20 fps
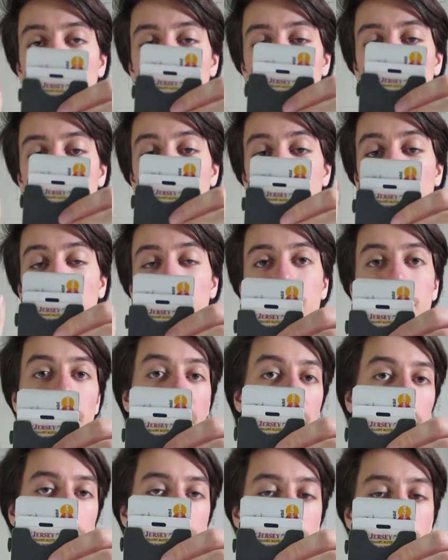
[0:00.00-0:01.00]
stepped
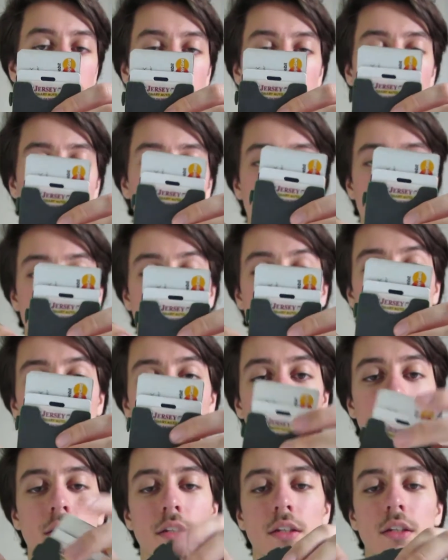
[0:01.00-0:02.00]
pattern that I wanted to
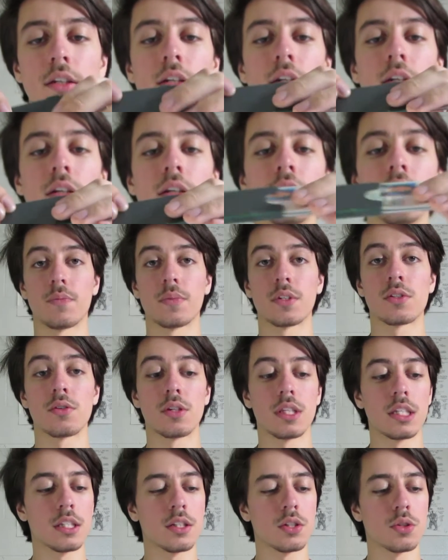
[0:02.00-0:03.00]
see. So
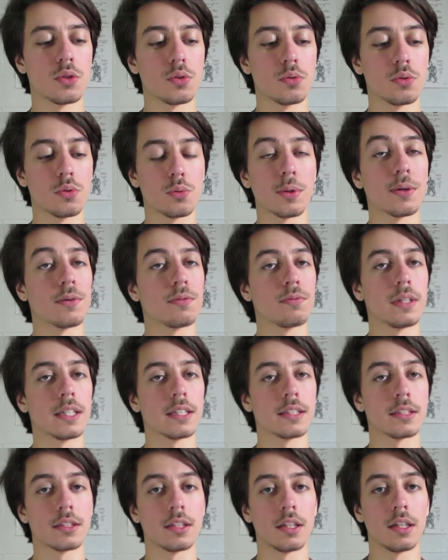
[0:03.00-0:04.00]
these issues were
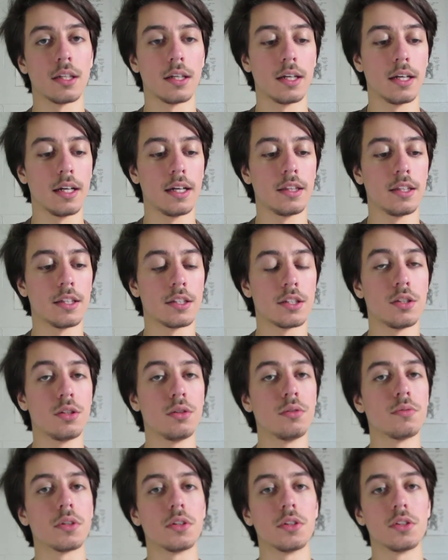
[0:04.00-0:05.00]
fixed in this
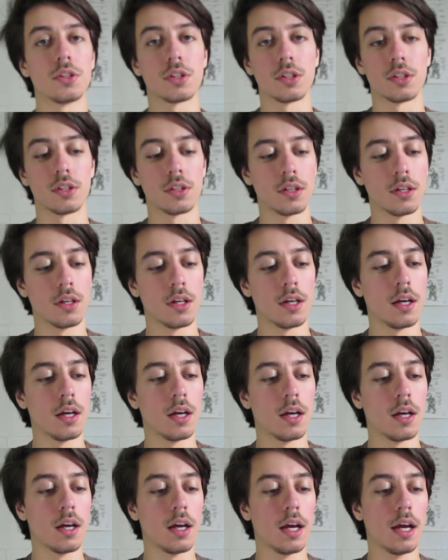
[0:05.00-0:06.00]
new version,
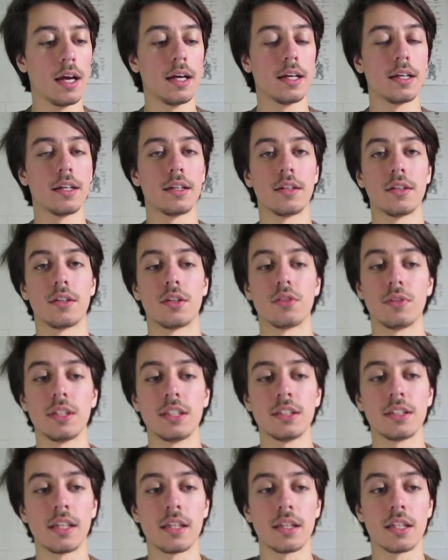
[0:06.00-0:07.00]
and the
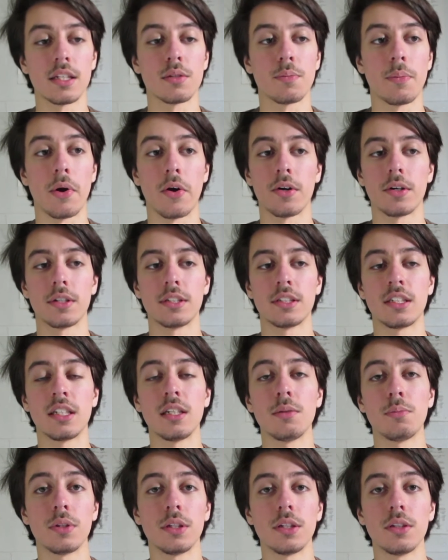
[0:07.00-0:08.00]
reason that this part is
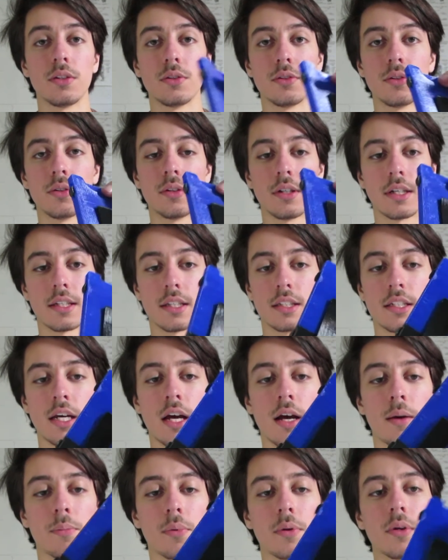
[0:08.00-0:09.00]
TPU at the
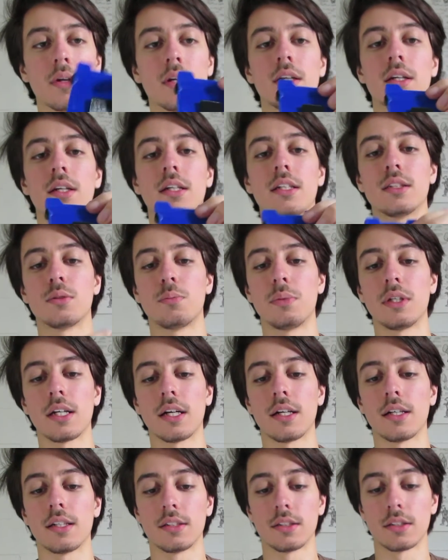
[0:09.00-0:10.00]
top is
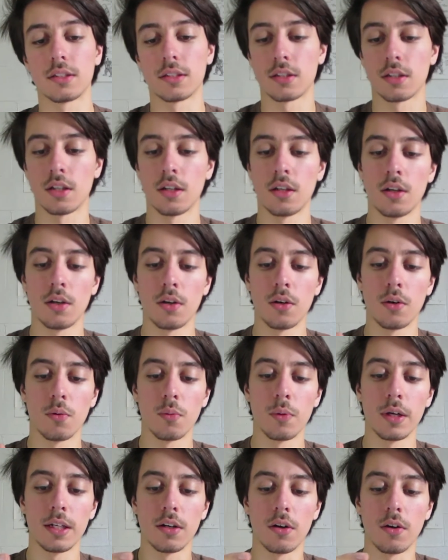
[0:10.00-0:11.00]
because
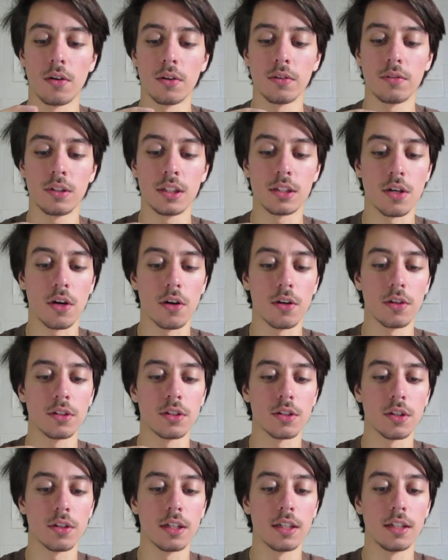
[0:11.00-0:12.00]
when all of these
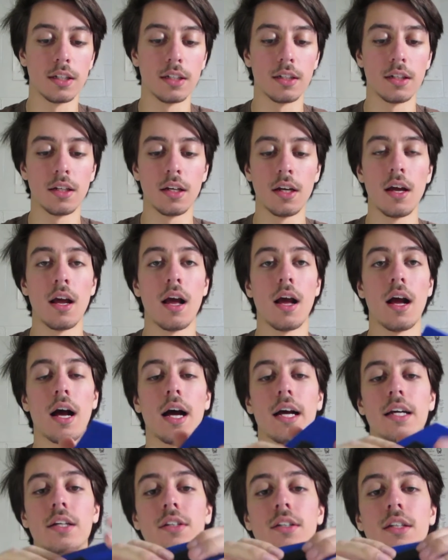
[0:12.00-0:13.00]
cards are in,
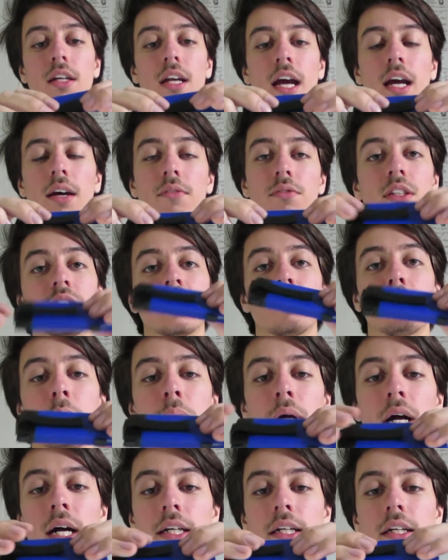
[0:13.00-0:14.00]
I couldn't have this in my
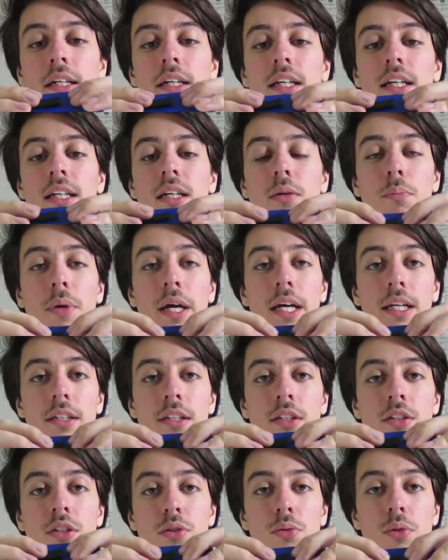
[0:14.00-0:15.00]
pocket and it could bend
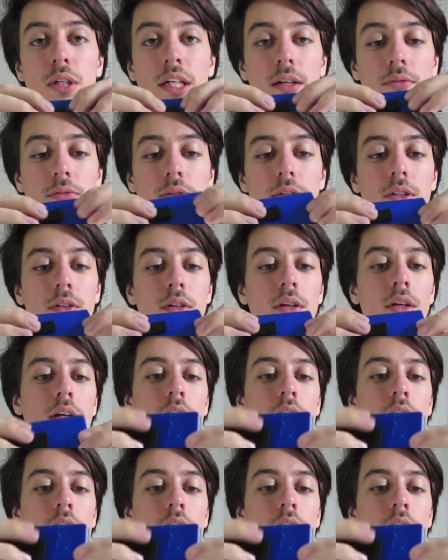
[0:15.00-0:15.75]
and do whatever